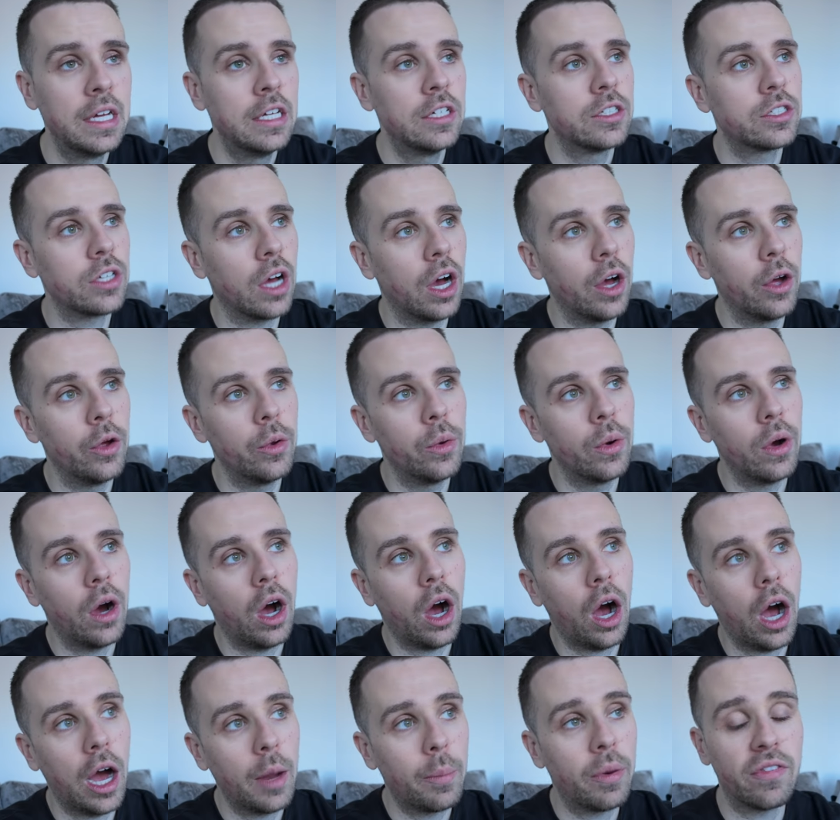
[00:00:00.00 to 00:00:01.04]
So
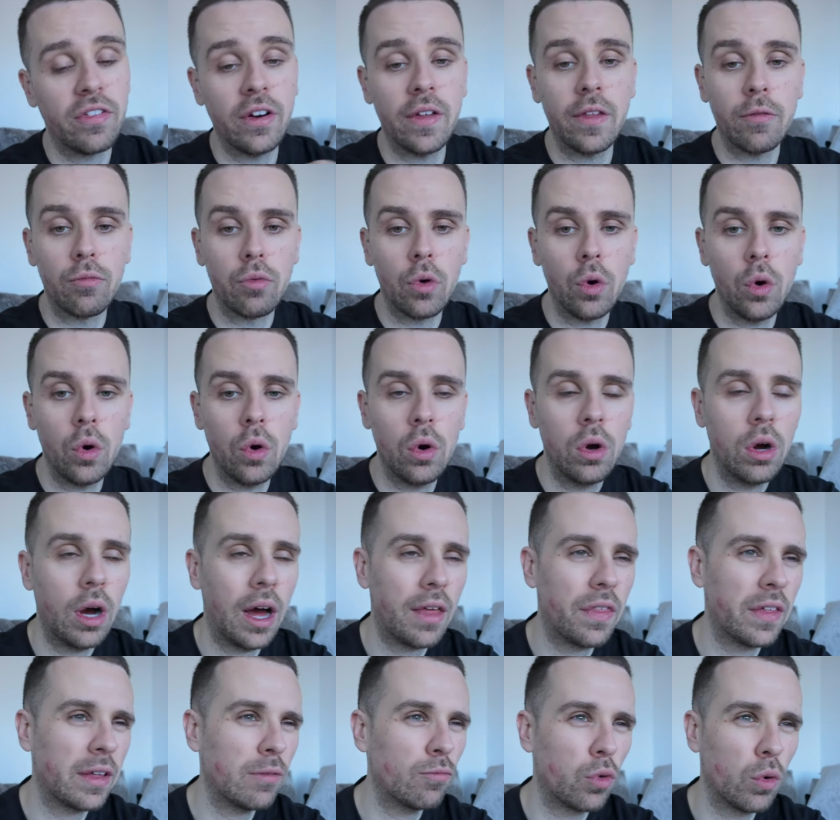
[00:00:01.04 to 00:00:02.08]
I prefer the raw. I
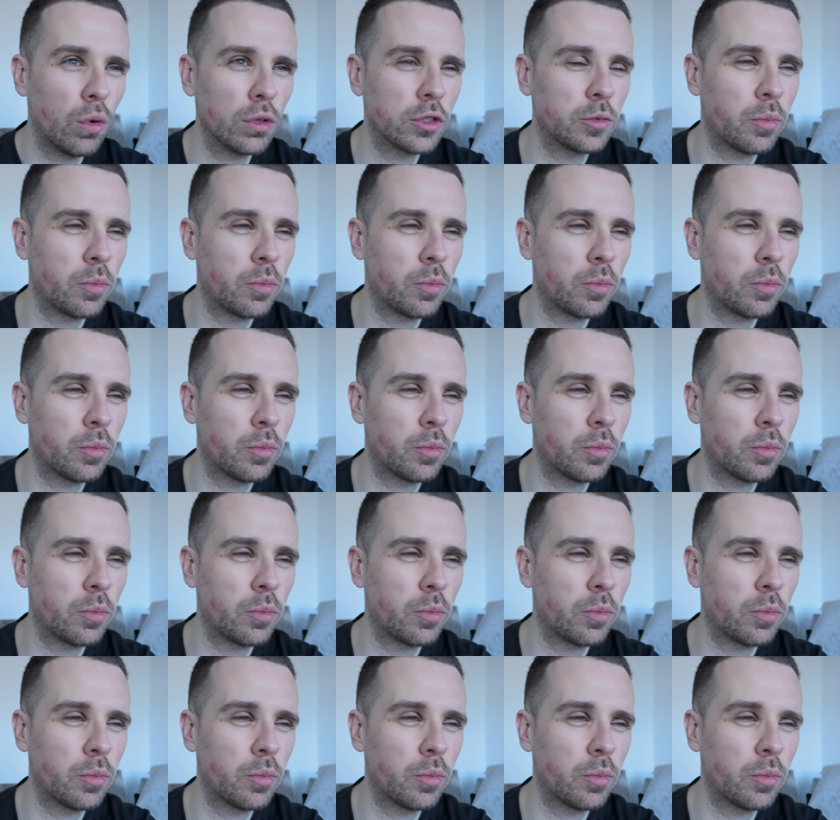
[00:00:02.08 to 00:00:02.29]
think raw